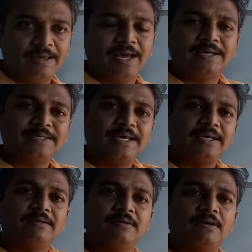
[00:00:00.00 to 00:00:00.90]
As
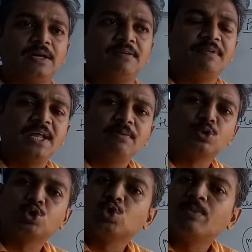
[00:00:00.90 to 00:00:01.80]
I named
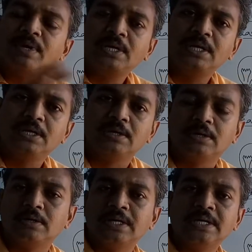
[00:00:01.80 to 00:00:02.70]
so many
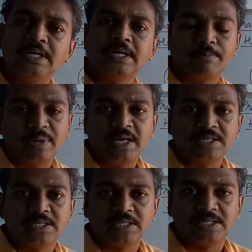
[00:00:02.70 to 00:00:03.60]
heating
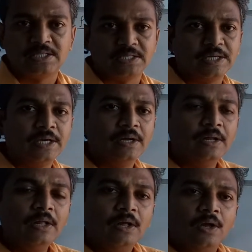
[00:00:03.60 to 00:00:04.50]
appliances.
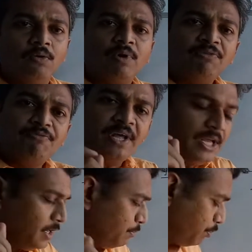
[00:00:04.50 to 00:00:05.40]
One
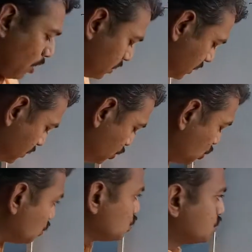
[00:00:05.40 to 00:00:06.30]
very important
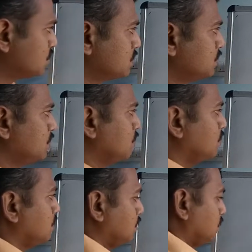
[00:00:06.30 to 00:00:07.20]
use,
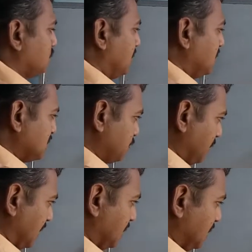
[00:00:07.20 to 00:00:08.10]
that is
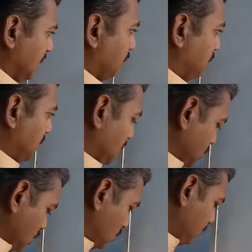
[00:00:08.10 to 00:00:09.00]
practical
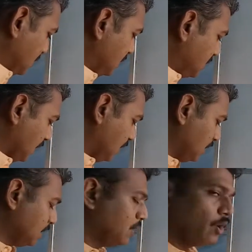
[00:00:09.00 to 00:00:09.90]
application of heating,
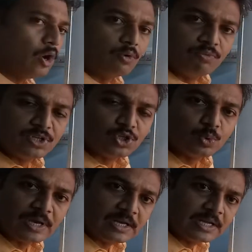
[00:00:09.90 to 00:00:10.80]
on which you
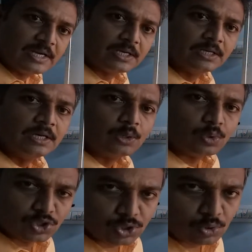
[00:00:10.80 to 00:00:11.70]
can get
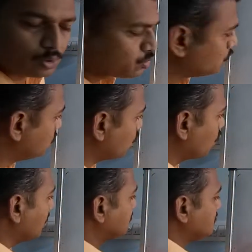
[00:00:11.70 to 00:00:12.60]
question also in
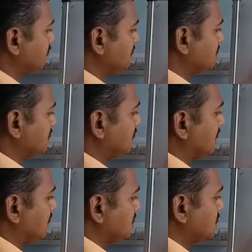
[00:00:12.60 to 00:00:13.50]
board examination,
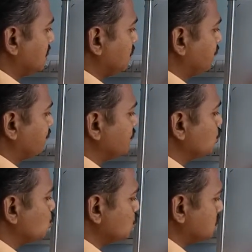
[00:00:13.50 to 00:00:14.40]
that is a
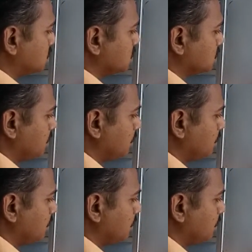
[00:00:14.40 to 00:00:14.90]
fuse.